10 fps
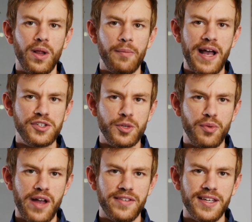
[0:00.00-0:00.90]
While a master
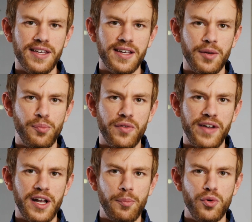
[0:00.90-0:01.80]
private key can
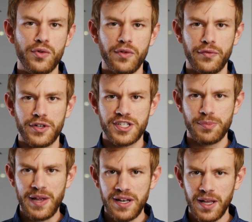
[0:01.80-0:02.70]
provide approval for
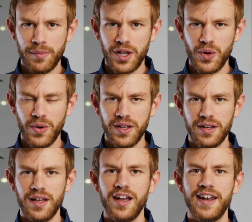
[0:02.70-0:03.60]
spending
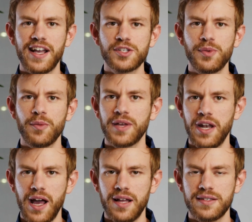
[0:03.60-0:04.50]
Bitcoin, an XPub
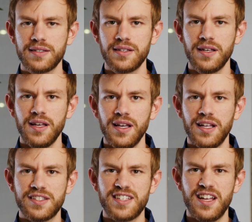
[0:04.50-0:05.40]
cannot.
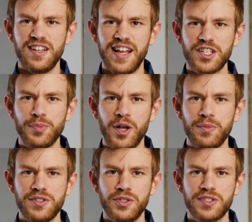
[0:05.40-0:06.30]
Instead, an XPub
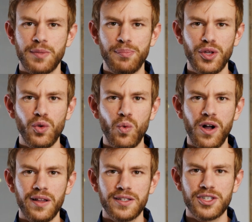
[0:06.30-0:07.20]
is used to build
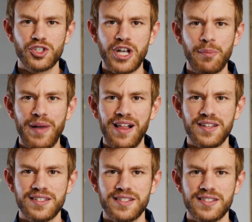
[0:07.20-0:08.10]
wallets, check
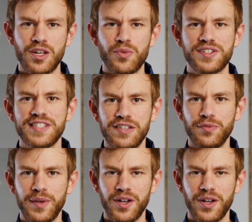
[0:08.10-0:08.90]
balances, and receive